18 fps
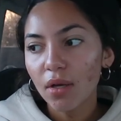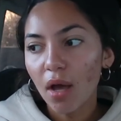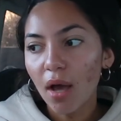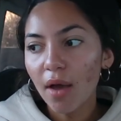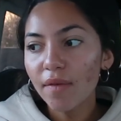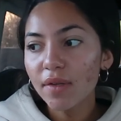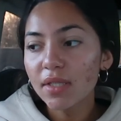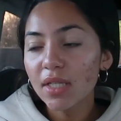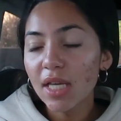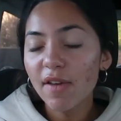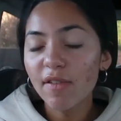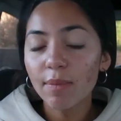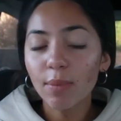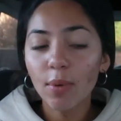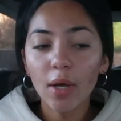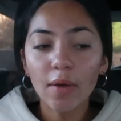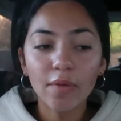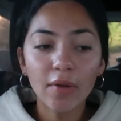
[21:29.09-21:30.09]
obviously, I have a
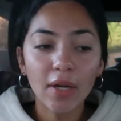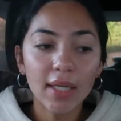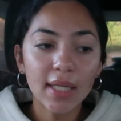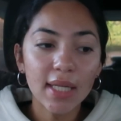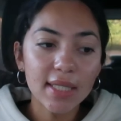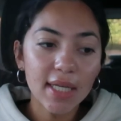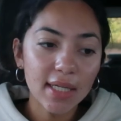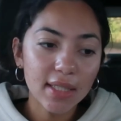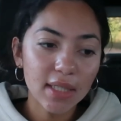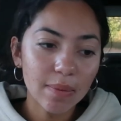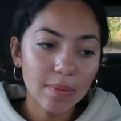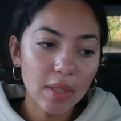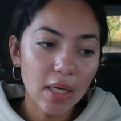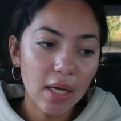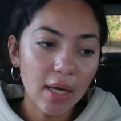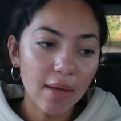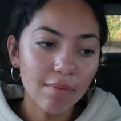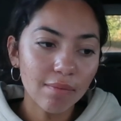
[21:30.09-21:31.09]
boyfriend. That takes up
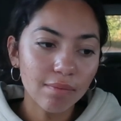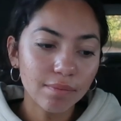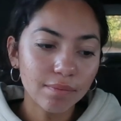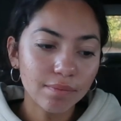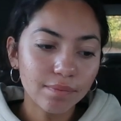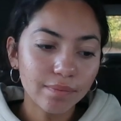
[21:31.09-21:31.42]
time.